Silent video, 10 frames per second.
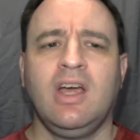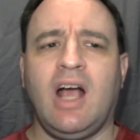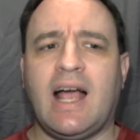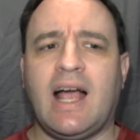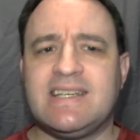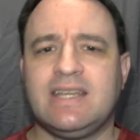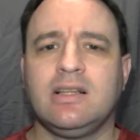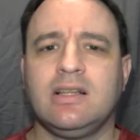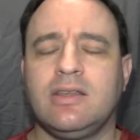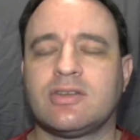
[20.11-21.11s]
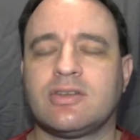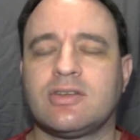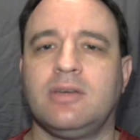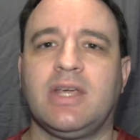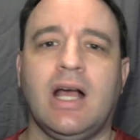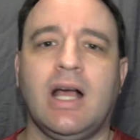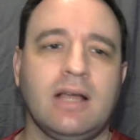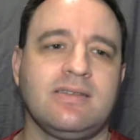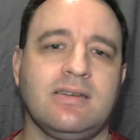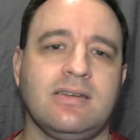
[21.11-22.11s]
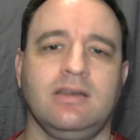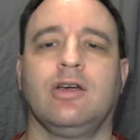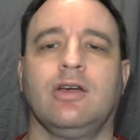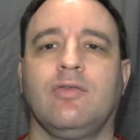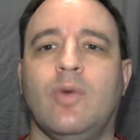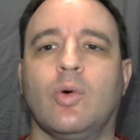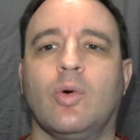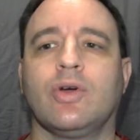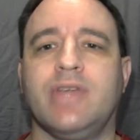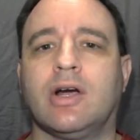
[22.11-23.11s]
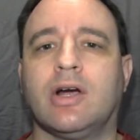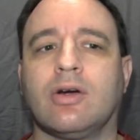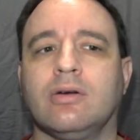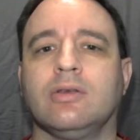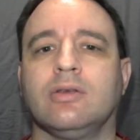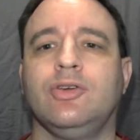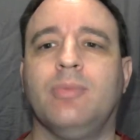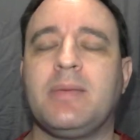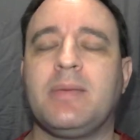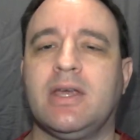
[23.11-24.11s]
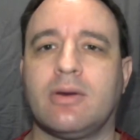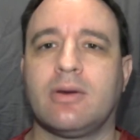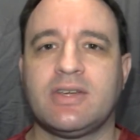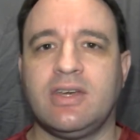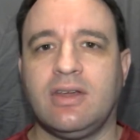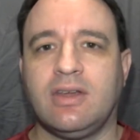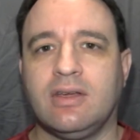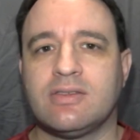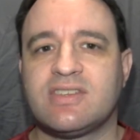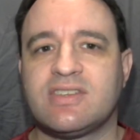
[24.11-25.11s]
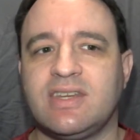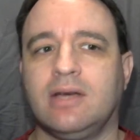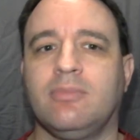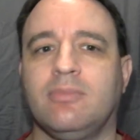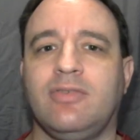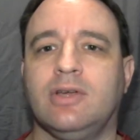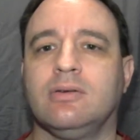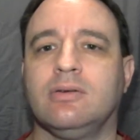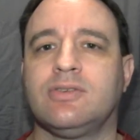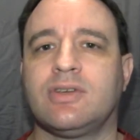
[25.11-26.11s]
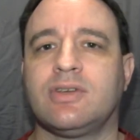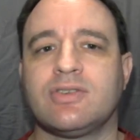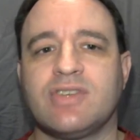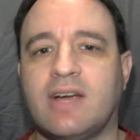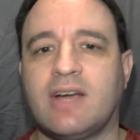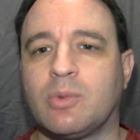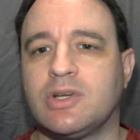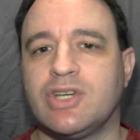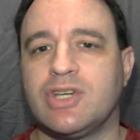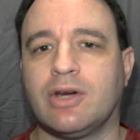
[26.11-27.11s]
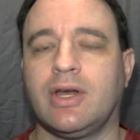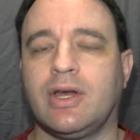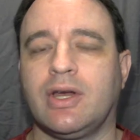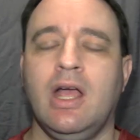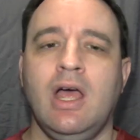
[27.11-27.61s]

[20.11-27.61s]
Ideally, there's going to be content in here for young girls who might be interested in STEM fields such as software engineering,